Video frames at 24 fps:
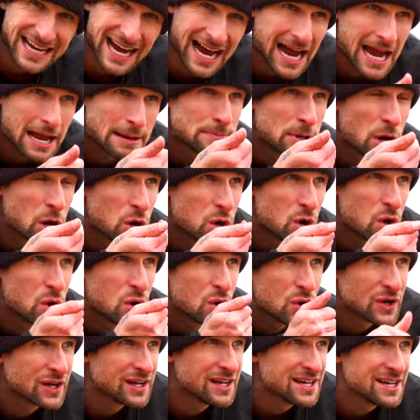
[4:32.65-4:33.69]
time
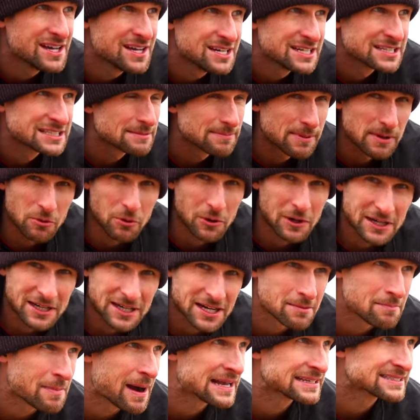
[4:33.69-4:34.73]
to be
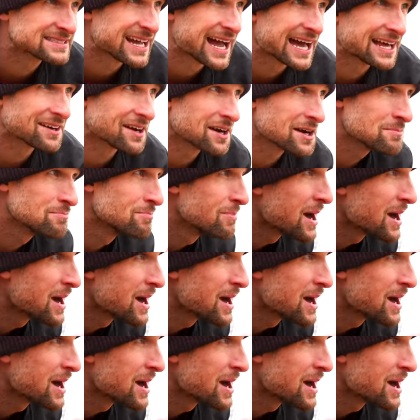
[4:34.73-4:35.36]
working on my sidearm,